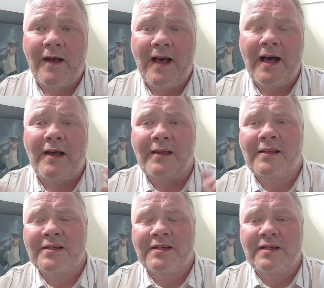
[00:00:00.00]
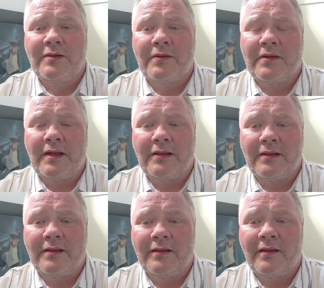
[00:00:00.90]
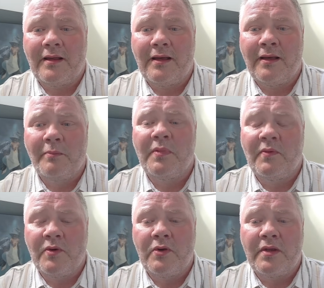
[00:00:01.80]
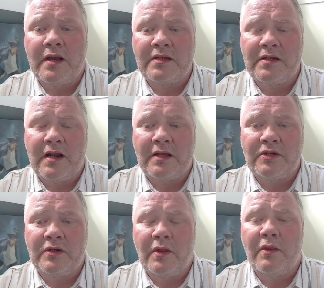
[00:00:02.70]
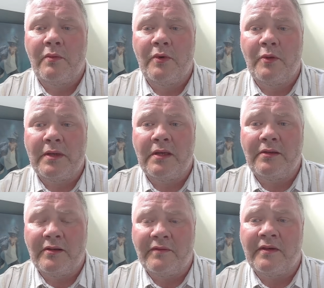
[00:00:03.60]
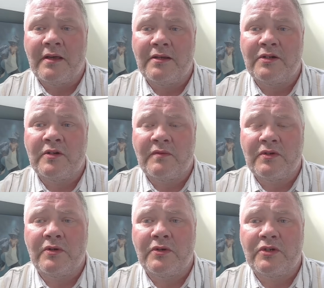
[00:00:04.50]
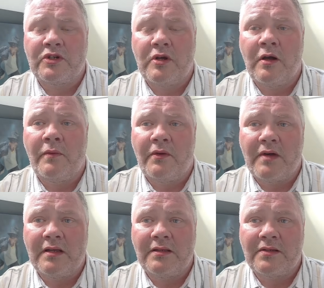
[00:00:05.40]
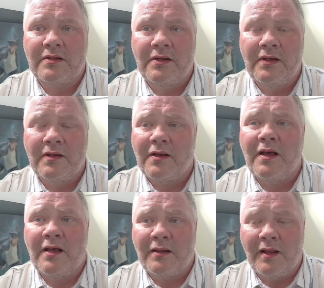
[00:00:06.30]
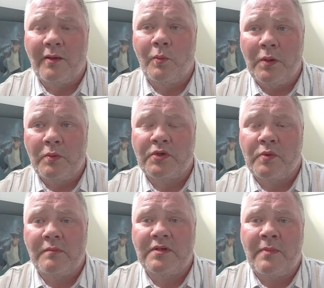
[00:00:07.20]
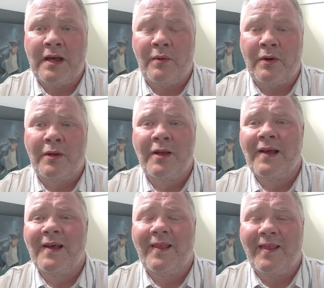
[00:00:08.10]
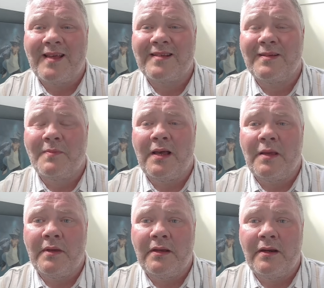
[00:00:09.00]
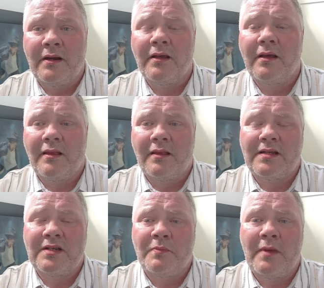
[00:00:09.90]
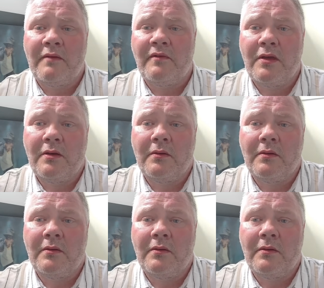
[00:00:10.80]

I still think that before the next election there will be a unification of sorts on the right, and we will sweep to power. That is my opinion, that is my view.